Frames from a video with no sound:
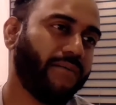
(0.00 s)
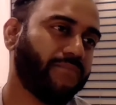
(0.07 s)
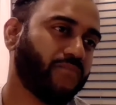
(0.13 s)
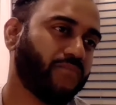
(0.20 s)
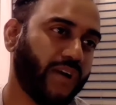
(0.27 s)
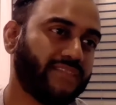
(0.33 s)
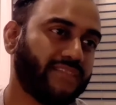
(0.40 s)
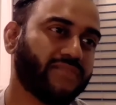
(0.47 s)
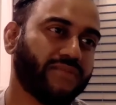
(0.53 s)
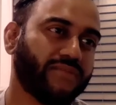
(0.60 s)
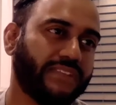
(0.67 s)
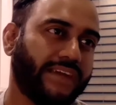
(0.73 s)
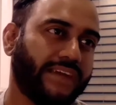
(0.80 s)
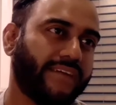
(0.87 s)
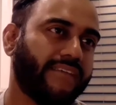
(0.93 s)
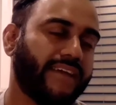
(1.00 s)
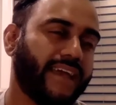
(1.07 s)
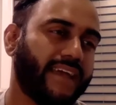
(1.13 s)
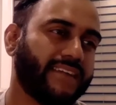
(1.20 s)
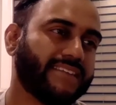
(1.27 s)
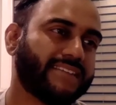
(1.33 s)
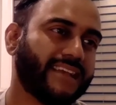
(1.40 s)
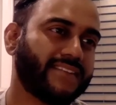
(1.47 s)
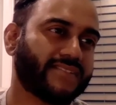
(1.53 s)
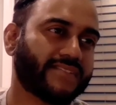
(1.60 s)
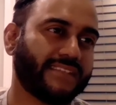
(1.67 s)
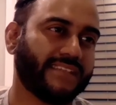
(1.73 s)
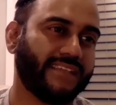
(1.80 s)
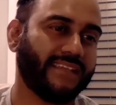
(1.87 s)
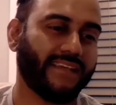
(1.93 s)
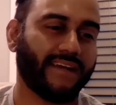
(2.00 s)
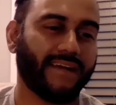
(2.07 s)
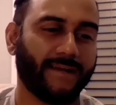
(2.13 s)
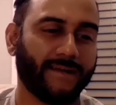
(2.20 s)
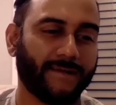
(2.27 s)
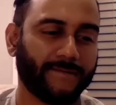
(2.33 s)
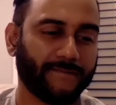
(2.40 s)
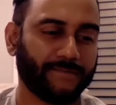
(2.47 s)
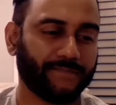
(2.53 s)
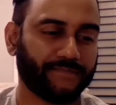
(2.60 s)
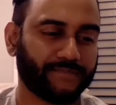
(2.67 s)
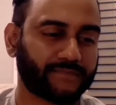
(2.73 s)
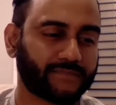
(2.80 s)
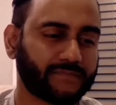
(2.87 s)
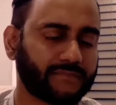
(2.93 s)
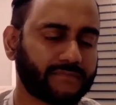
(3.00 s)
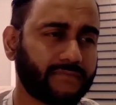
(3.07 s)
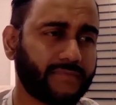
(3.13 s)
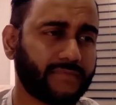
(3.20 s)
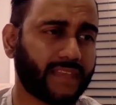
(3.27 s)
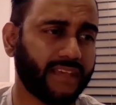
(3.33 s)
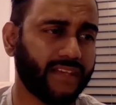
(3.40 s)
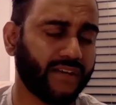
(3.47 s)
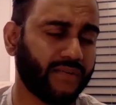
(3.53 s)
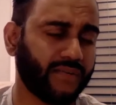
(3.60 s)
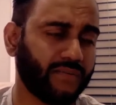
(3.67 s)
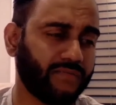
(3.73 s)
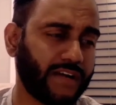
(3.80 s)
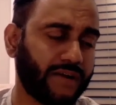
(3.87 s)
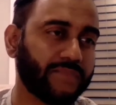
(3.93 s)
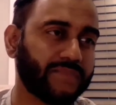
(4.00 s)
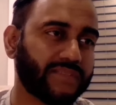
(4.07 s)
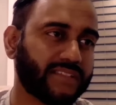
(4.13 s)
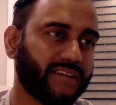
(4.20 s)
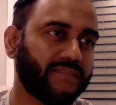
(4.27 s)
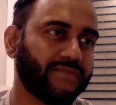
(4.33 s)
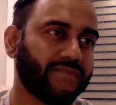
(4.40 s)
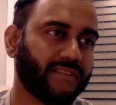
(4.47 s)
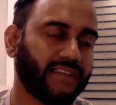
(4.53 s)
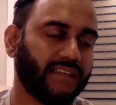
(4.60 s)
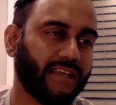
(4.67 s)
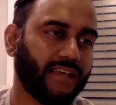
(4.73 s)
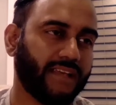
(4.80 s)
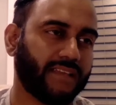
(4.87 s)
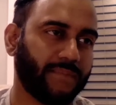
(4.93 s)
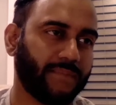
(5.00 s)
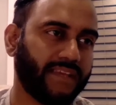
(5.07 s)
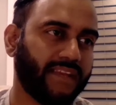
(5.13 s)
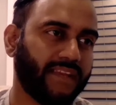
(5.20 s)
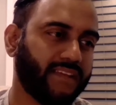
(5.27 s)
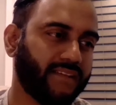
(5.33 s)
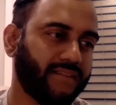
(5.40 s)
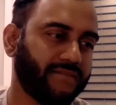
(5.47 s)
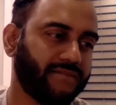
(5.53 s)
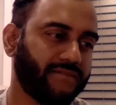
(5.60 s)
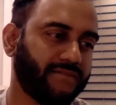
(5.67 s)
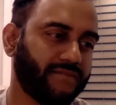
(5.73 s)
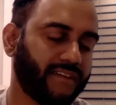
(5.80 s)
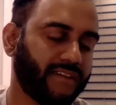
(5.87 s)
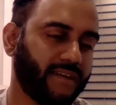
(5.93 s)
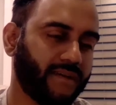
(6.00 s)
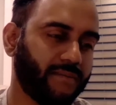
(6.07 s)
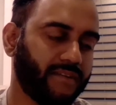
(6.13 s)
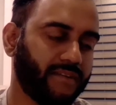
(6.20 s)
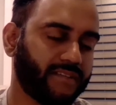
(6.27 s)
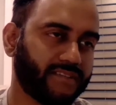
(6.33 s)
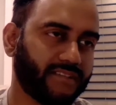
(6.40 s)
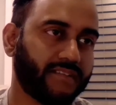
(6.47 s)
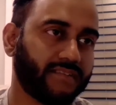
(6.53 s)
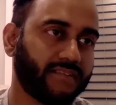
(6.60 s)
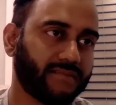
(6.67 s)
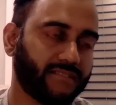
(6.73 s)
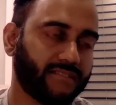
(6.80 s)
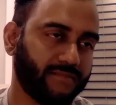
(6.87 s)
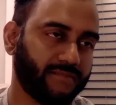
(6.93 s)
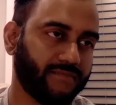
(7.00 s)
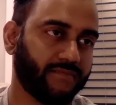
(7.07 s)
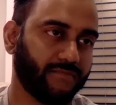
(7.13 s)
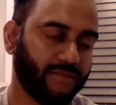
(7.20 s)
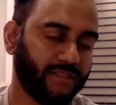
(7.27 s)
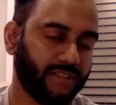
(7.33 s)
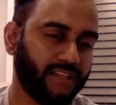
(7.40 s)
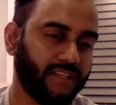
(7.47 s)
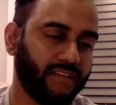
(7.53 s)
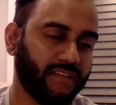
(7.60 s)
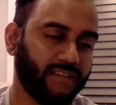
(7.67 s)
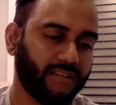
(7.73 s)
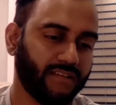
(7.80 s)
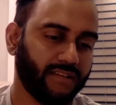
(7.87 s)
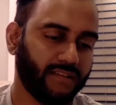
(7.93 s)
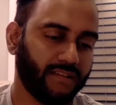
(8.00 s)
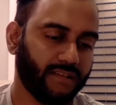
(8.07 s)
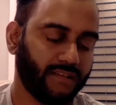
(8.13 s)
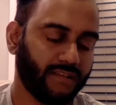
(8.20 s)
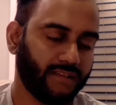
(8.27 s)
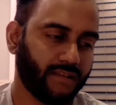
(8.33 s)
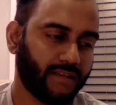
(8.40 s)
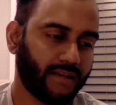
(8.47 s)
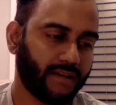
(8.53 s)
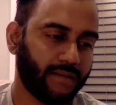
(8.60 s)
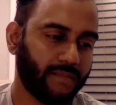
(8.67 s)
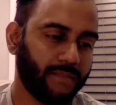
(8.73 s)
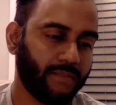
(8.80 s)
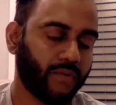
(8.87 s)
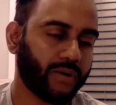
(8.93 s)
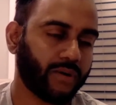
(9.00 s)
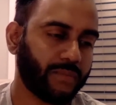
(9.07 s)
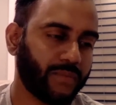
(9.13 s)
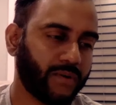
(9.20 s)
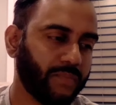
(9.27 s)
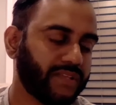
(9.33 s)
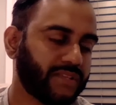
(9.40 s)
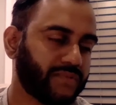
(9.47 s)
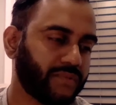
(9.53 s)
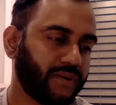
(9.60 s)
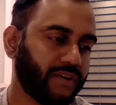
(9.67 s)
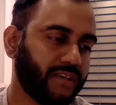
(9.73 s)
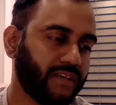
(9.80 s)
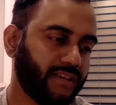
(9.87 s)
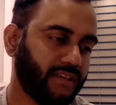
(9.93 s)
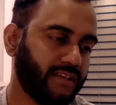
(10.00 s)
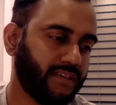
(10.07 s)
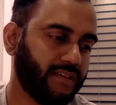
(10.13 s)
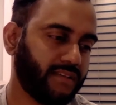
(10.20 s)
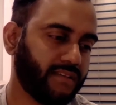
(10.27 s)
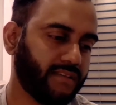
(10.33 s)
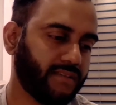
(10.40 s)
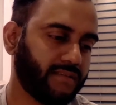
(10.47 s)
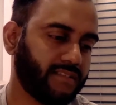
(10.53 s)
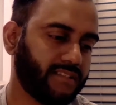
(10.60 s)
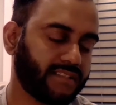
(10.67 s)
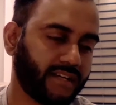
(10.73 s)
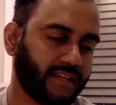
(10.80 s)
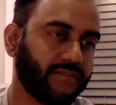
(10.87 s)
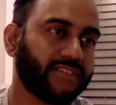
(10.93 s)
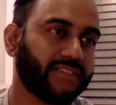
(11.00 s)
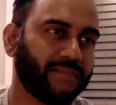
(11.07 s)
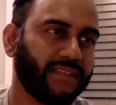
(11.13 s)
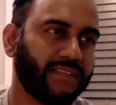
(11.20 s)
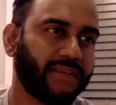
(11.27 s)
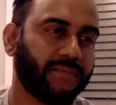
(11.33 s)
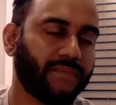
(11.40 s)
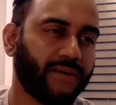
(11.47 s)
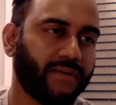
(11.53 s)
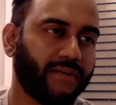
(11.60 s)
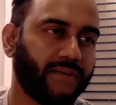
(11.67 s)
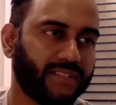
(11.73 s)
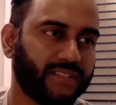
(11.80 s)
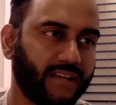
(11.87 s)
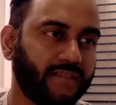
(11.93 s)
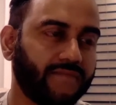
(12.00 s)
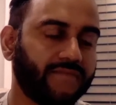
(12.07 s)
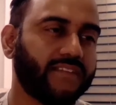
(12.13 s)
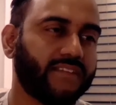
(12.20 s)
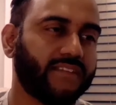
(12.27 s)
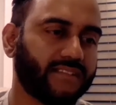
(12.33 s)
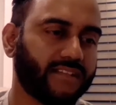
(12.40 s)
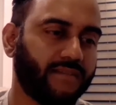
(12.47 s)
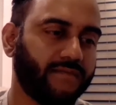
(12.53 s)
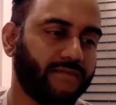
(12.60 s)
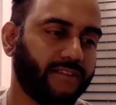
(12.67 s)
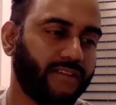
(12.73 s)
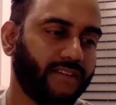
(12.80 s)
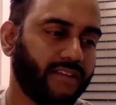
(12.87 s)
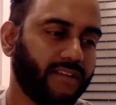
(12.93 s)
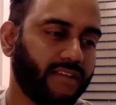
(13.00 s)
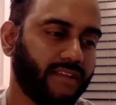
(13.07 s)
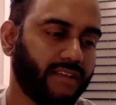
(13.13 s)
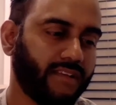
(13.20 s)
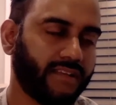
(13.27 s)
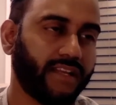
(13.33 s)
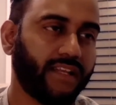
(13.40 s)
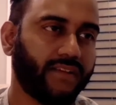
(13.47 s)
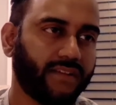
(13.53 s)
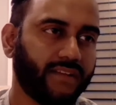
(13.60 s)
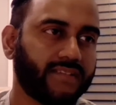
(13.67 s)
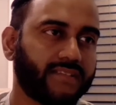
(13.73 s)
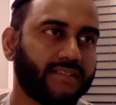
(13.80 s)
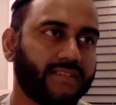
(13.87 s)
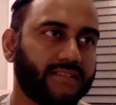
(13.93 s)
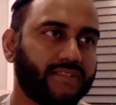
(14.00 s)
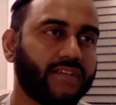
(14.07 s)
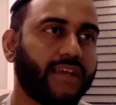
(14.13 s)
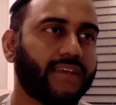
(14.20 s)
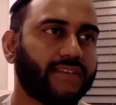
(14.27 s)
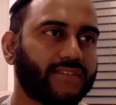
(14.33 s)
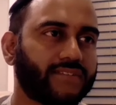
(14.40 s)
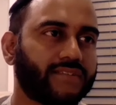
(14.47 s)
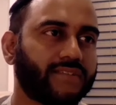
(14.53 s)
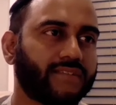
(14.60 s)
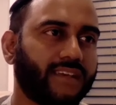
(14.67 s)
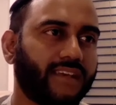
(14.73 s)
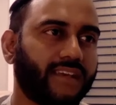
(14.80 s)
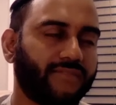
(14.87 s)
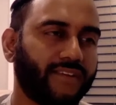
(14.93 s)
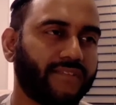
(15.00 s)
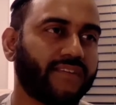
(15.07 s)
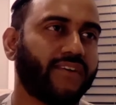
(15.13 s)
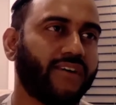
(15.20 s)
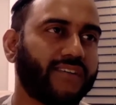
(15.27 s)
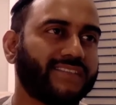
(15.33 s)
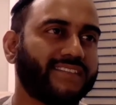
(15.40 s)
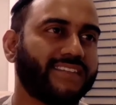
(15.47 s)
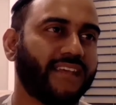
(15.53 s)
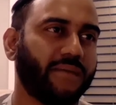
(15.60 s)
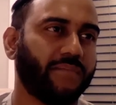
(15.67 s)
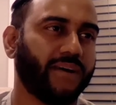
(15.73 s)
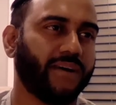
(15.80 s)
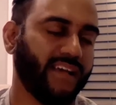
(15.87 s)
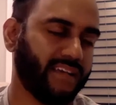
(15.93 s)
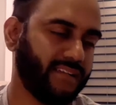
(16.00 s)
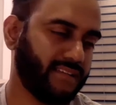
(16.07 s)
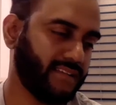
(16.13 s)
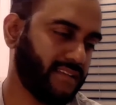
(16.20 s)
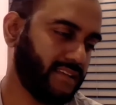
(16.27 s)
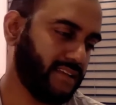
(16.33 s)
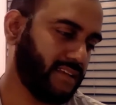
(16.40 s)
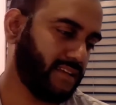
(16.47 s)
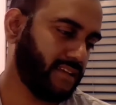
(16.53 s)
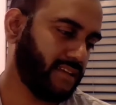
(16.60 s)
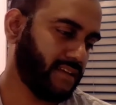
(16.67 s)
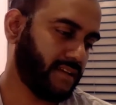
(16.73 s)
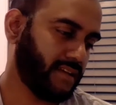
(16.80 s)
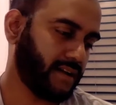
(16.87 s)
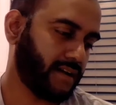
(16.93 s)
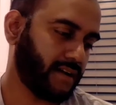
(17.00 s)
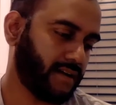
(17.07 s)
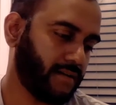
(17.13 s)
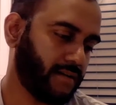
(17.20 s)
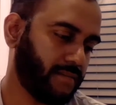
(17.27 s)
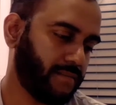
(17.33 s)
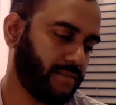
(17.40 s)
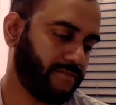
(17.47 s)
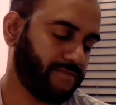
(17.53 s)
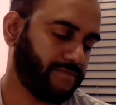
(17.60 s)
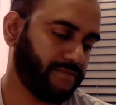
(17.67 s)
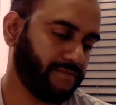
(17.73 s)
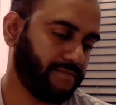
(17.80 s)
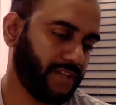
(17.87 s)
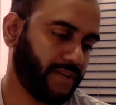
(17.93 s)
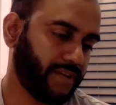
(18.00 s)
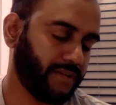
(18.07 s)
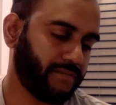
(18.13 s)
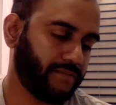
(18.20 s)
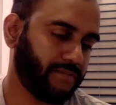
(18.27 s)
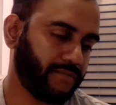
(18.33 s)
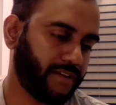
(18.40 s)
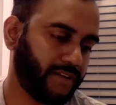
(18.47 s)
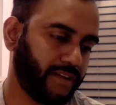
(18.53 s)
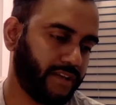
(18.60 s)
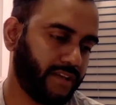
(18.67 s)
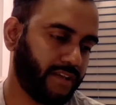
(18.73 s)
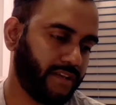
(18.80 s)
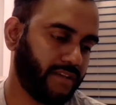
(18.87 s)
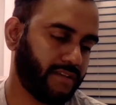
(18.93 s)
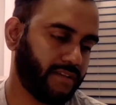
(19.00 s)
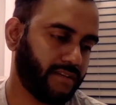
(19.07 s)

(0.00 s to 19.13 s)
went over there and essentially, you know, found himself at the beginning of some really important moments where he discovered something about himself and discovered that he could instill change and found a cause to get behind. You know, very,